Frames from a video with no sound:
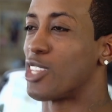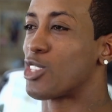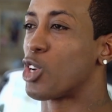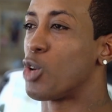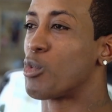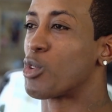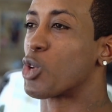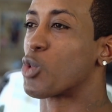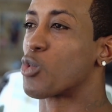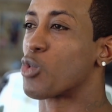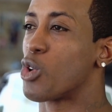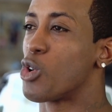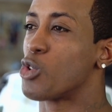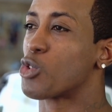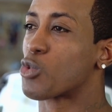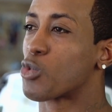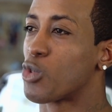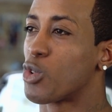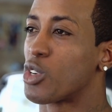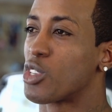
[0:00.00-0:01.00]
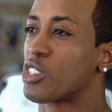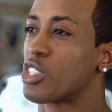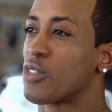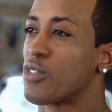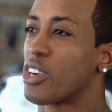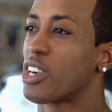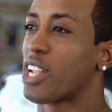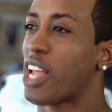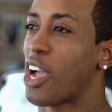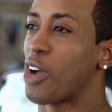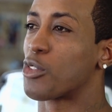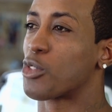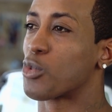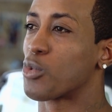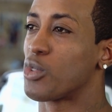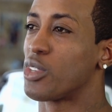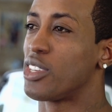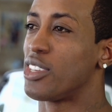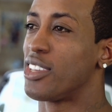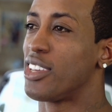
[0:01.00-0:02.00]
he told me the Rolls-Royce Silver Cloud
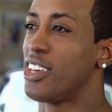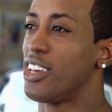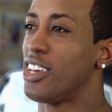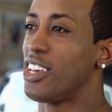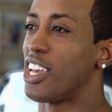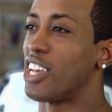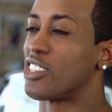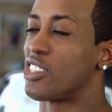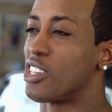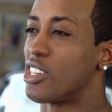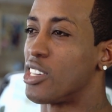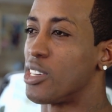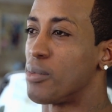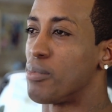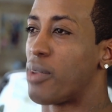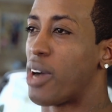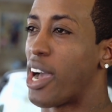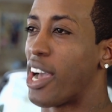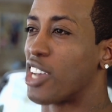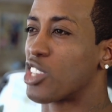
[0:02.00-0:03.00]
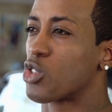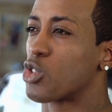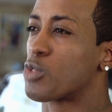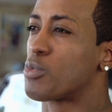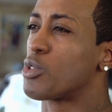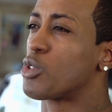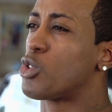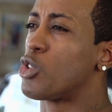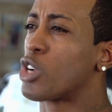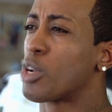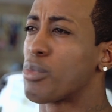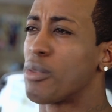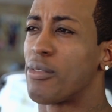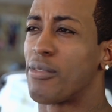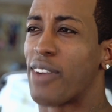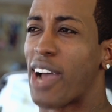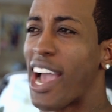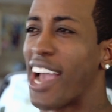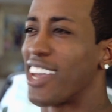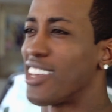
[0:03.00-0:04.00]
3 is a good buy. So it's been going up in
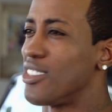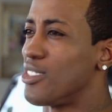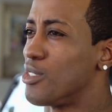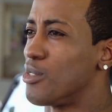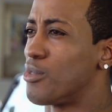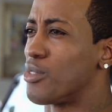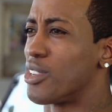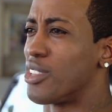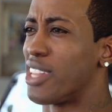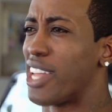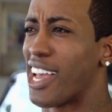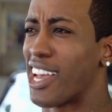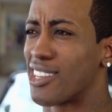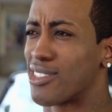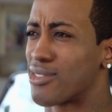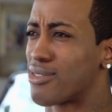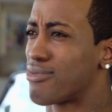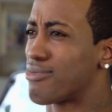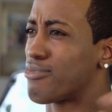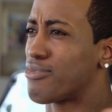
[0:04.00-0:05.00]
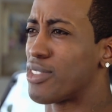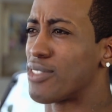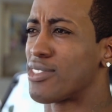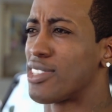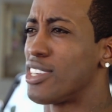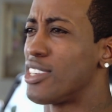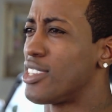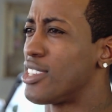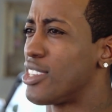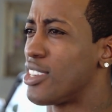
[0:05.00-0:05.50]
value for the last 15